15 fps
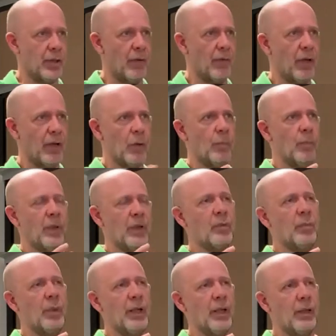Development
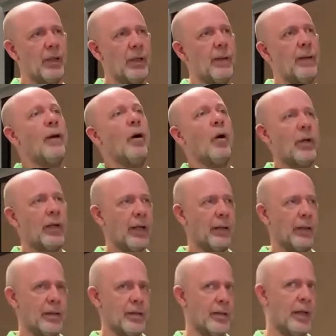meaning, okay,
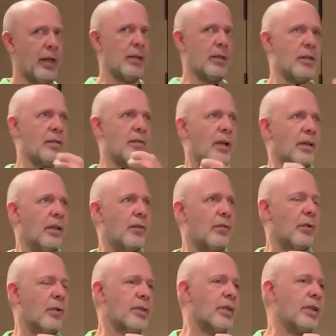let's take this
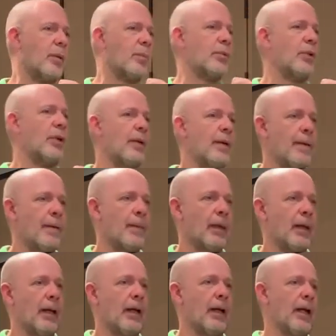wonderful script
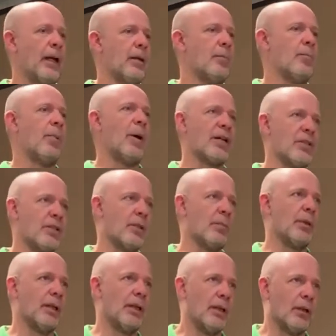and
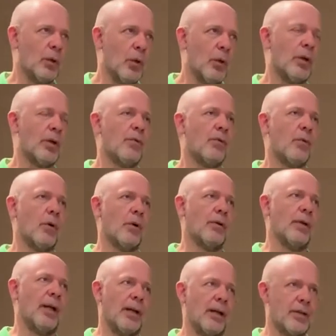possibly look for
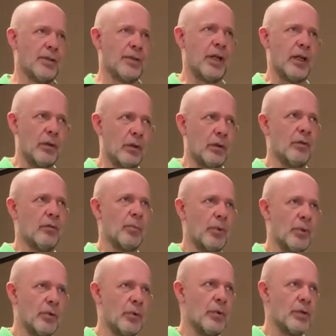an executive
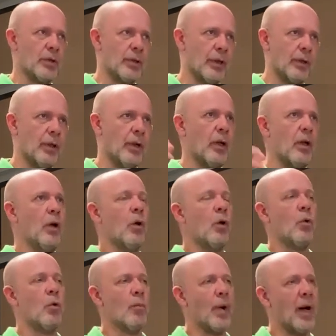producer
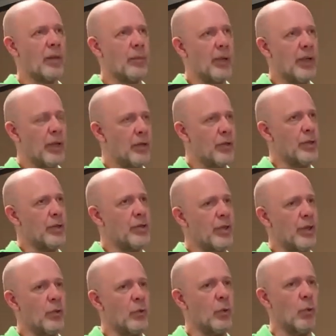who might be
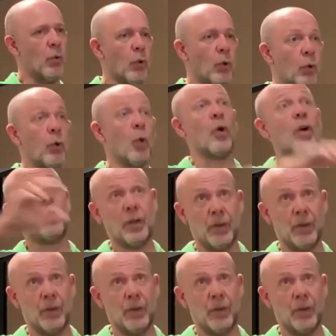interested to look